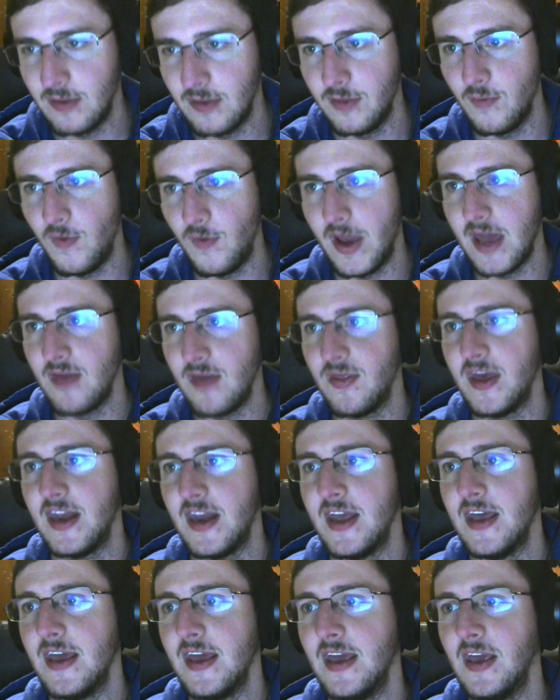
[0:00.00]
The way that
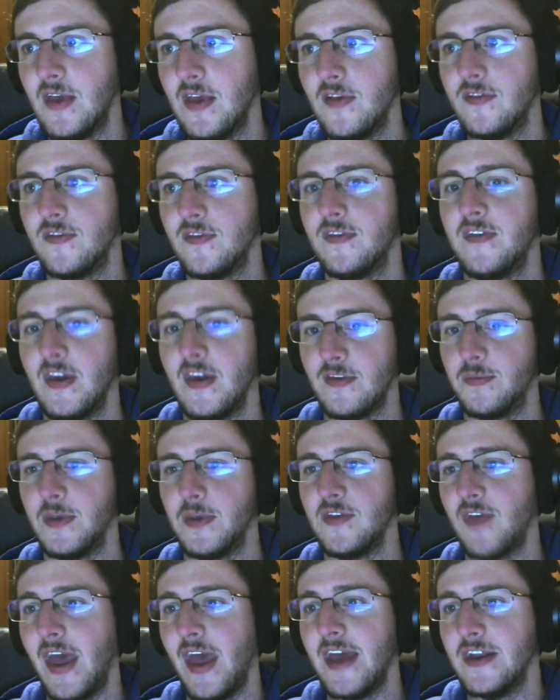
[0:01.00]
it takes
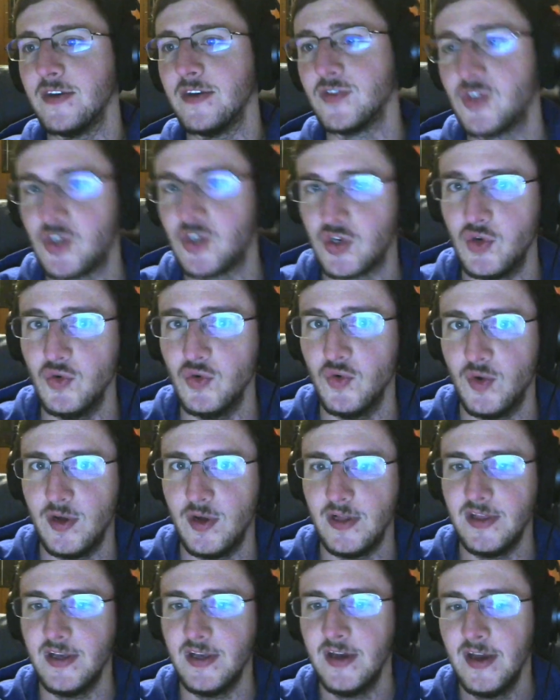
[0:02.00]
place at a
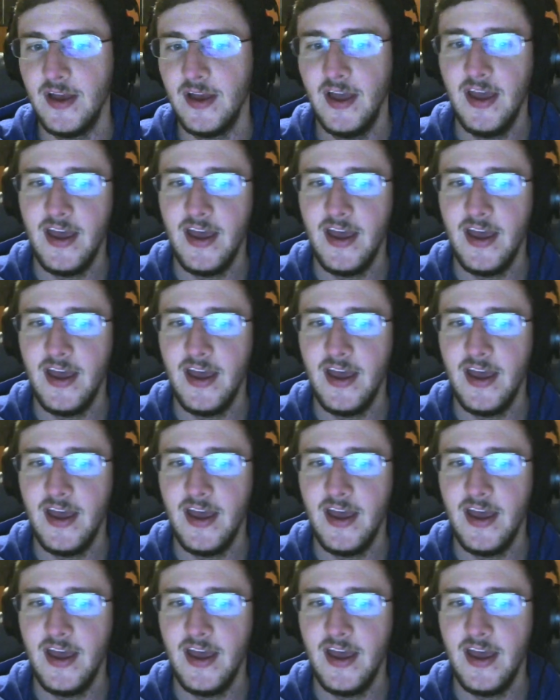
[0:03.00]
school